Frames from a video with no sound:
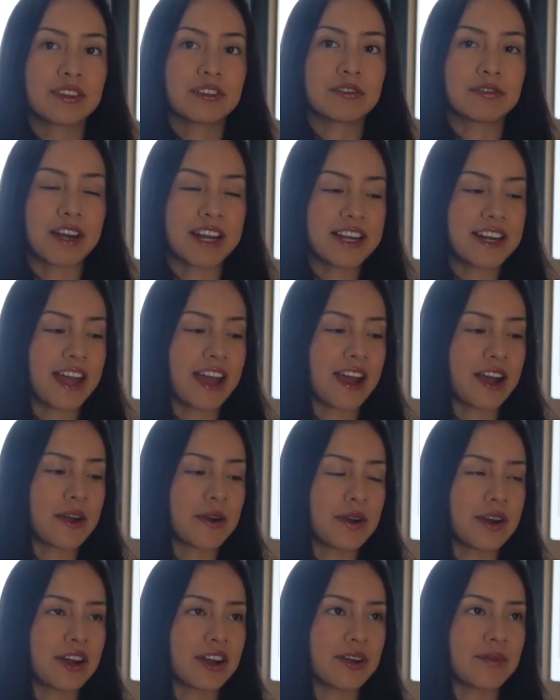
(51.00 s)
right
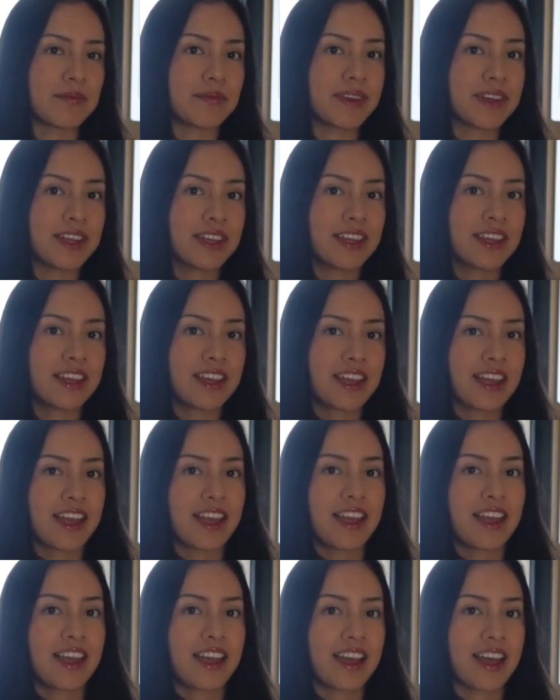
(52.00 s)
now
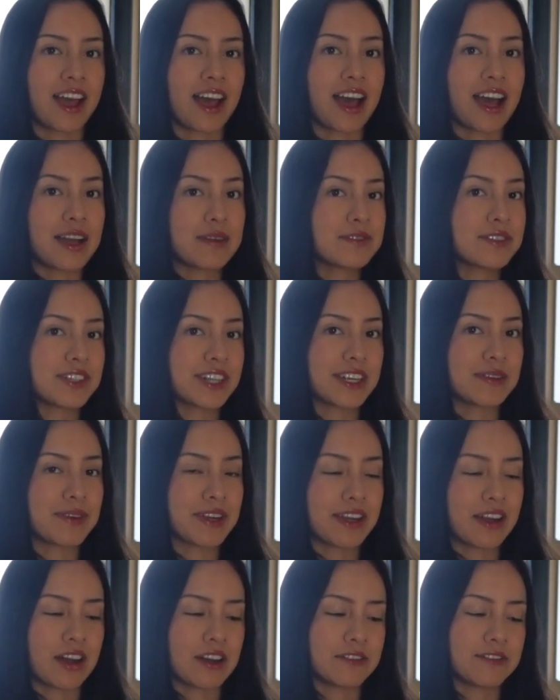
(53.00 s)
I'm drinking my
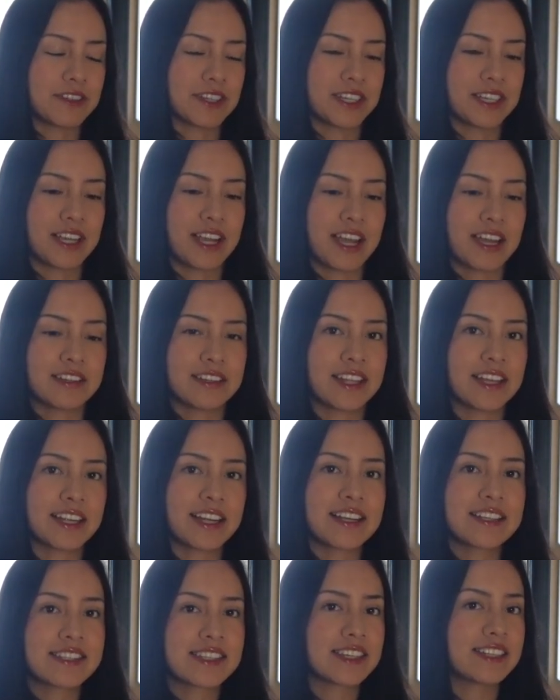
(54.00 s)
coffee, and like
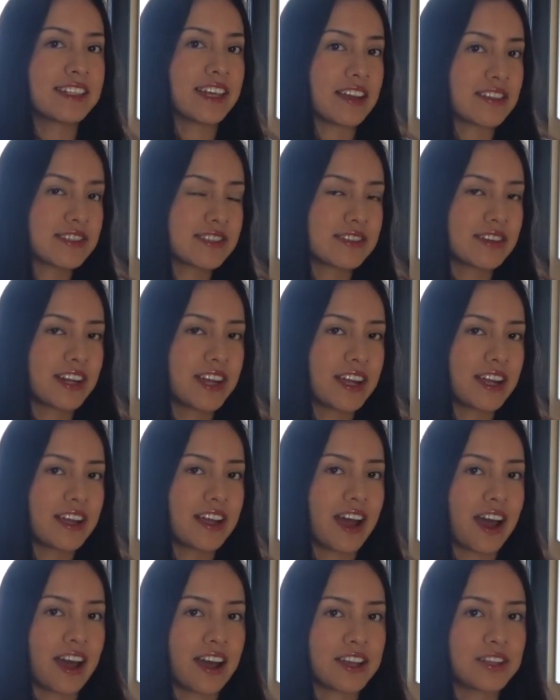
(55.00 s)
I said yesterday,
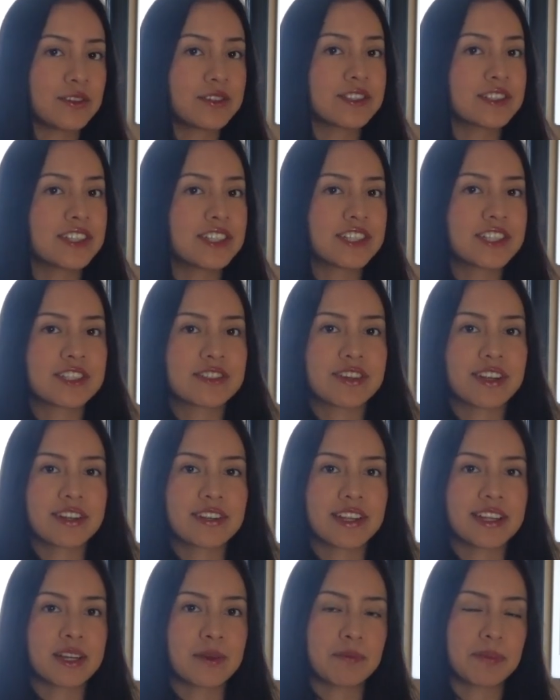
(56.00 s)
I usually just drink
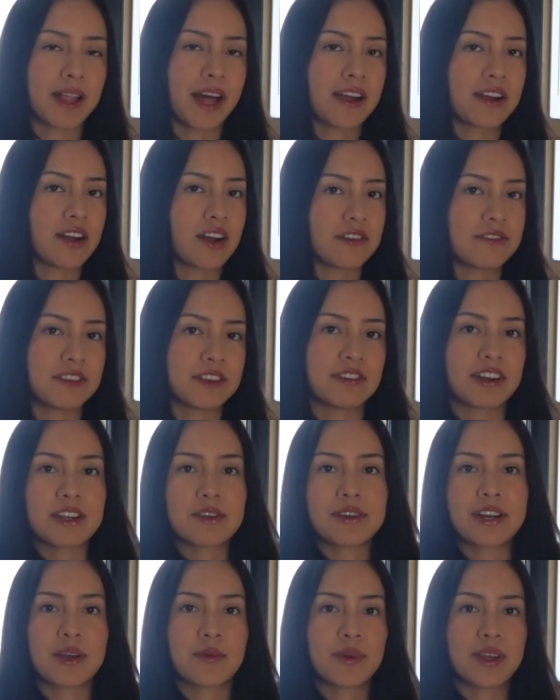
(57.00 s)
like a black coffee right
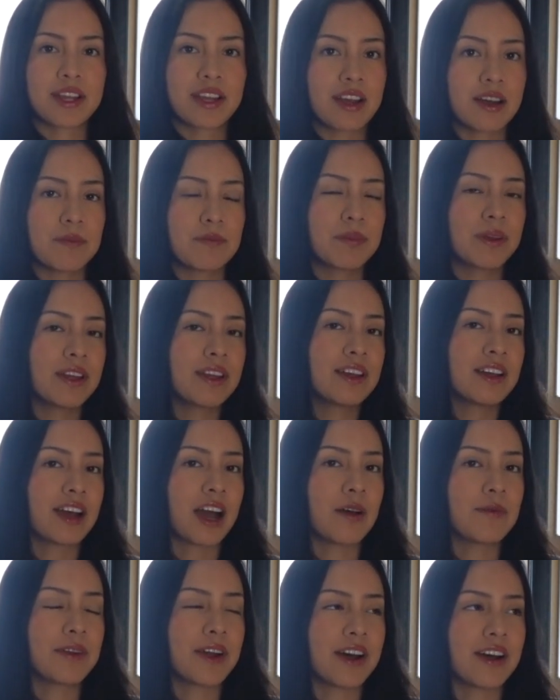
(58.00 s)
when I wake up.
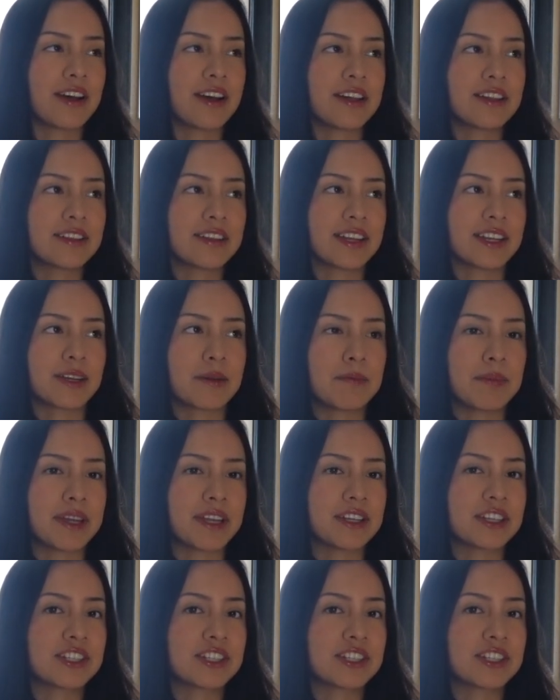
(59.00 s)
I'm not like a big